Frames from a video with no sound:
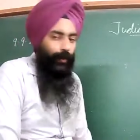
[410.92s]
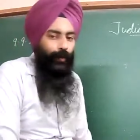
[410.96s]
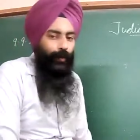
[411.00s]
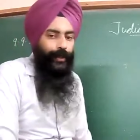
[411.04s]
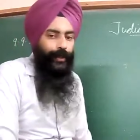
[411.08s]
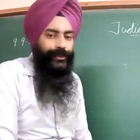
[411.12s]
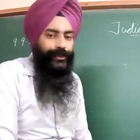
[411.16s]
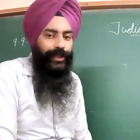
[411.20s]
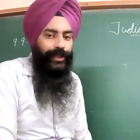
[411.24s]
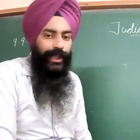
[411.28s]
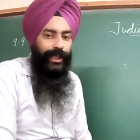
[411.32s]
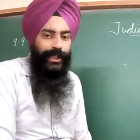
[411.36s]

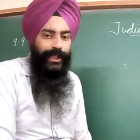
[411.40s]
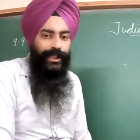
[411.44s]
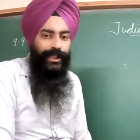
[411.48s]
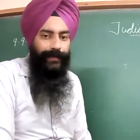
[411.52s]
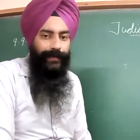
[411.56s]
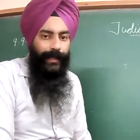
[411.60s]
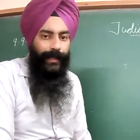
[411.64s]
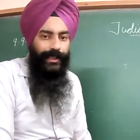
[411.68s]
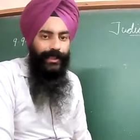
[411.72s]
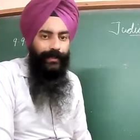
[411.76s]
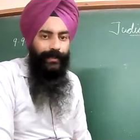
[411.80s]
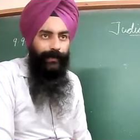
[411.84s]
which are
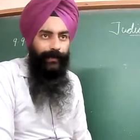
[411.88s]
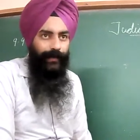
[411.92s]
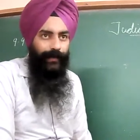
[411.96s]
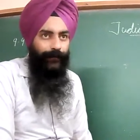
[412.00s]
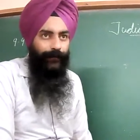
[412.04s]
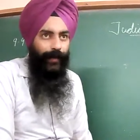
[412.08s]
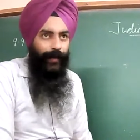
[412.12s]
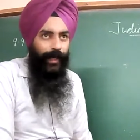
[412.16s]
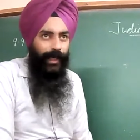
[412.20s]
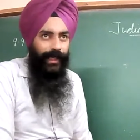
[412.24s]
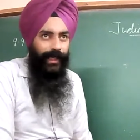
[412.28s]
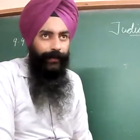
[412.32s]
responsible
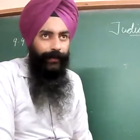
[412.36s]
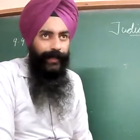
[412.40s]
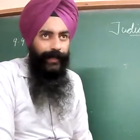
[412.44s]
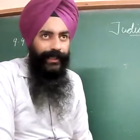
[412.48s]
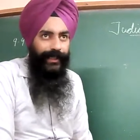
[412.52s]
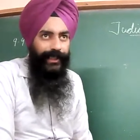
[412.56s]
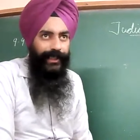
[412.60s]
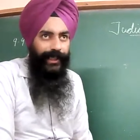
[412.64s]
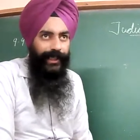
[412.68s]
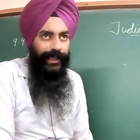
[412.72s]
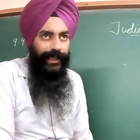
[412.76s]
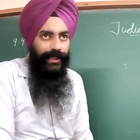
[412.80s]
for the
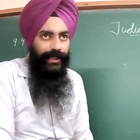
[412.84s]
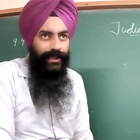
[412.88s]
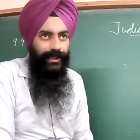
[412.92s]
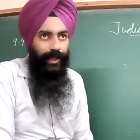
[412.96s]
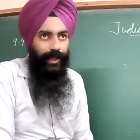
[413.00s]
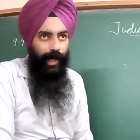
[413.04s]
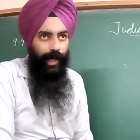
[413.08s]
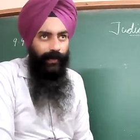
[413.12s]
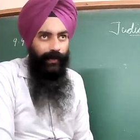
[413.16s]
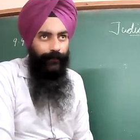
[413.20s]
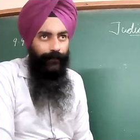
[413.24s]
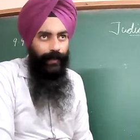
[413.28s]
maintenance
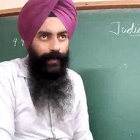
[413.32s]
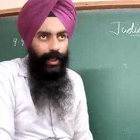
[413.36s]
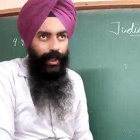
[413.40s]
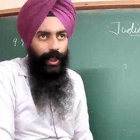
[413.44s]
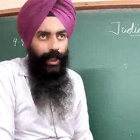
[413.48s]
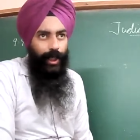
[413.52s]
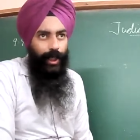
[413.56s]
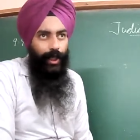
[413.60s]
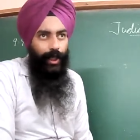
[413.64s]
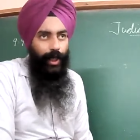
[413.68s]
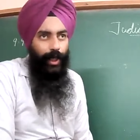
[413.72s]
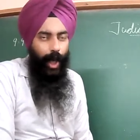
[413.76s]
of
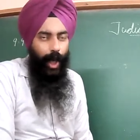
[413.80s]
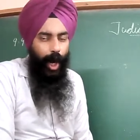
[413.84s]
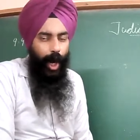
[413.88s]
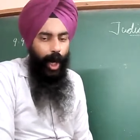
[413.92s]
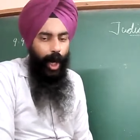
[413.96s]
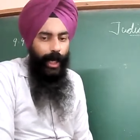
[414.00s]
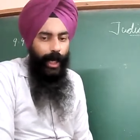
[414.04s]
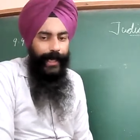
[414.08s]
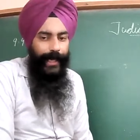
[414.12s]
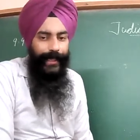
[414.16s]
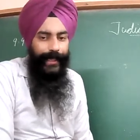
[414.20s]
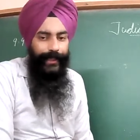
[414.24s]

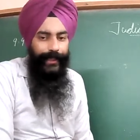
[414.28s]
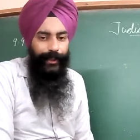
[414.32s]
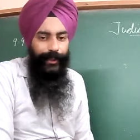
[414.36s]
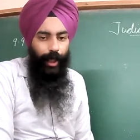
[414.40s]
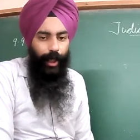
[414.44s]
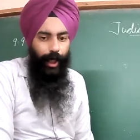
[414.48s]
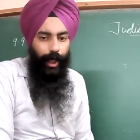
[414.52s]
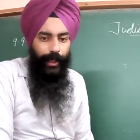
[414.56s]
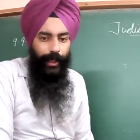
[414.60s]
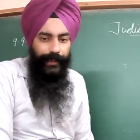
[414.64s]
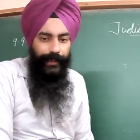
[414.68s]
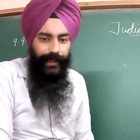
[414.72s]
law and
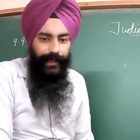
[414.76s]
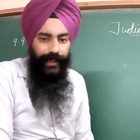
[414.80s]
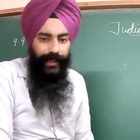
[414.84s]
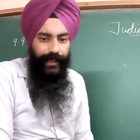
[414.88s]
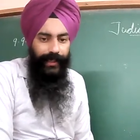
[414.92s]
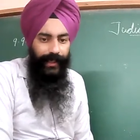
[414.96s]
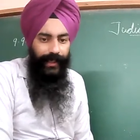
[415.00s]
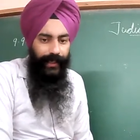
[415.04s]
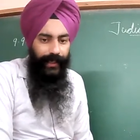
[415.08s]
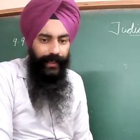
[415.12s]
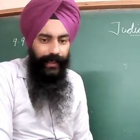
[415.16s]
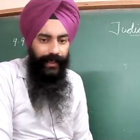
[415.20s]
order
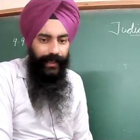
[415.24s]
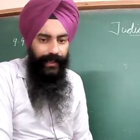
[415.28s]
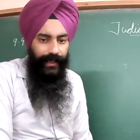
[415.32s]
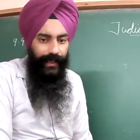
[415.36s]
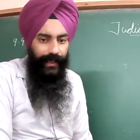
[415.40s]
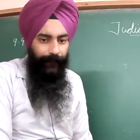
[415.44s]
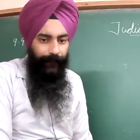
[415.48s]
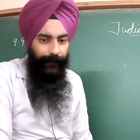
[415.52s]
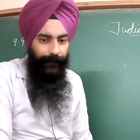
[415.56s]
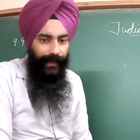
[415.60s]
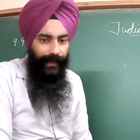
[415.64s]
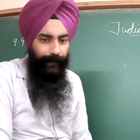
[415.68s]
in
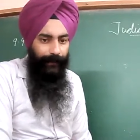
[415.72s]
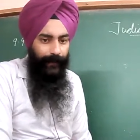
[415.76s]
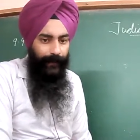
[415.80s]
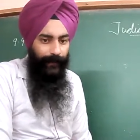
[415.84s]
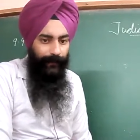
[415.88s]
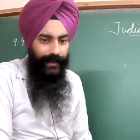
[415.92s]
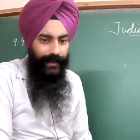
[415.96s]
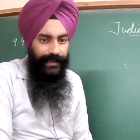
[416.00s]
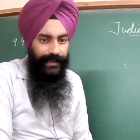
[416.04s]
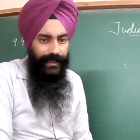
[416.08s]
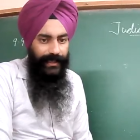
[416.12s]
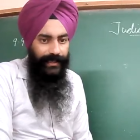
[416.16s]
different
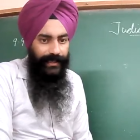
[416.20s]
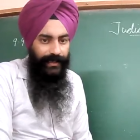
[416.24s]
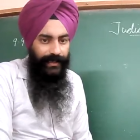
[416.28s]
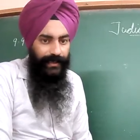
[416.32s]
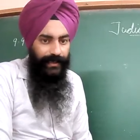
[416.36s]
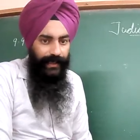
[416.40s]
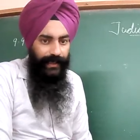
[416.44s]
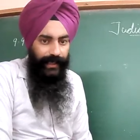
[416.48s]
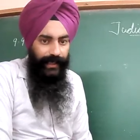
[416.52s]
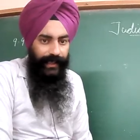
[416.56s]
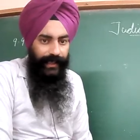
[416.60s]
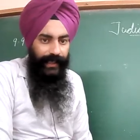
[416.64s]
provinces,
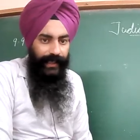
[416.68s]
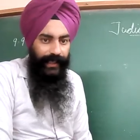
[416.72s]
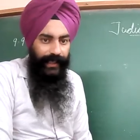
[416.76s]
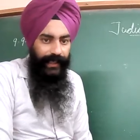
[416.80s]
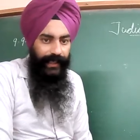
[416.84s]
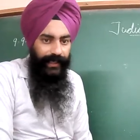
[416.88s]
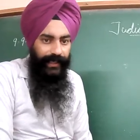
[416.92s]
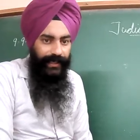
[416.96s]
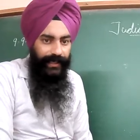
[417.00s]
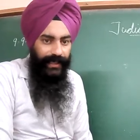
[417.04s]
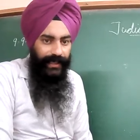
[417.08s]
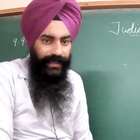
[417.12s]

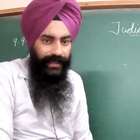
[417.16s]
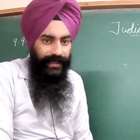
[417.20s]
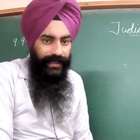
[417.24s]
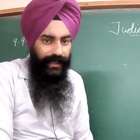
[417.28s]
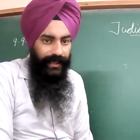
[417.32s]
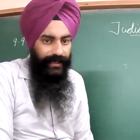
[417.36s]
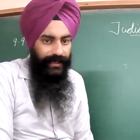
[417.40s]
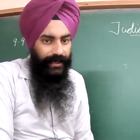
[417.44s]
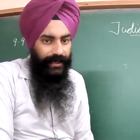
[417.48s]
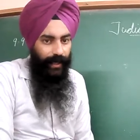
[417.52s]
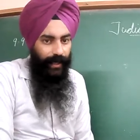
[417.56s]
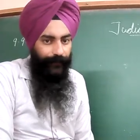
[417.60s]
in
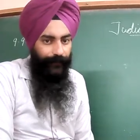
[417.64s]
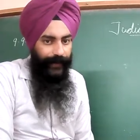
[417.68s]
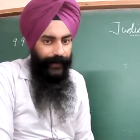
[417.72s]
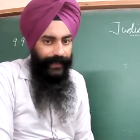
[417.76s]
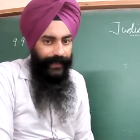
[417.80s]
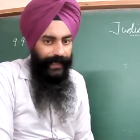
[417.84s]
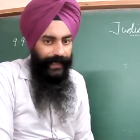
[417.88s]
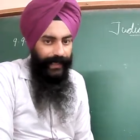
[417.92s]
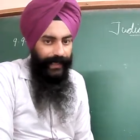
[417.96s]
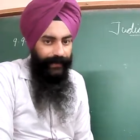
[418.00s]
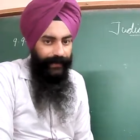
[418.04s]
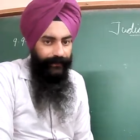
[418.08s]
districts of
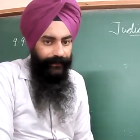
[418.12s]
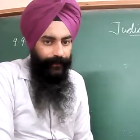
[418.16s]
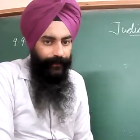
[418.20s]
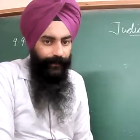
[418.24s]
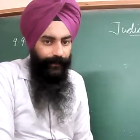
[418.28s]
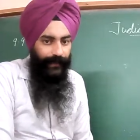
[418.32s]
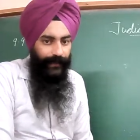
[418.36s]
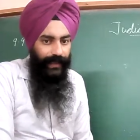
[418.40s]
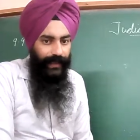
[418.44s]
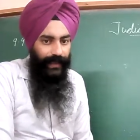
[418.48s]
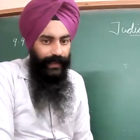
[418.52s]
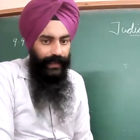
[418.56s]
India.
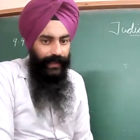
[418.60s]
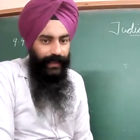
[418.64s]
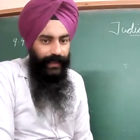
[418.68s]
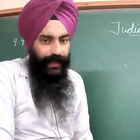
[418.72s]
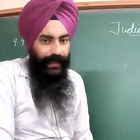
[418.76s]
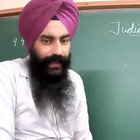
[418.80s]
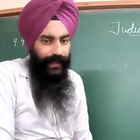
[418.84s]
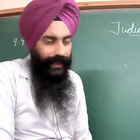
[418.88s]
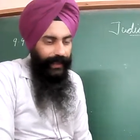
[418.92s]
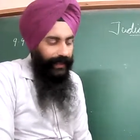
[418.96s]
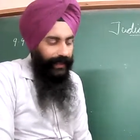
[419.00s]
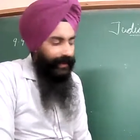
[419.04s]

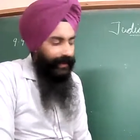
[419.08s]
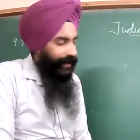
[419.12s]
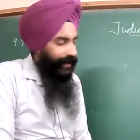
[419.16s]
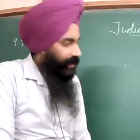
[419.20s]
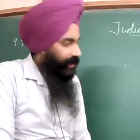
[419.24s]
So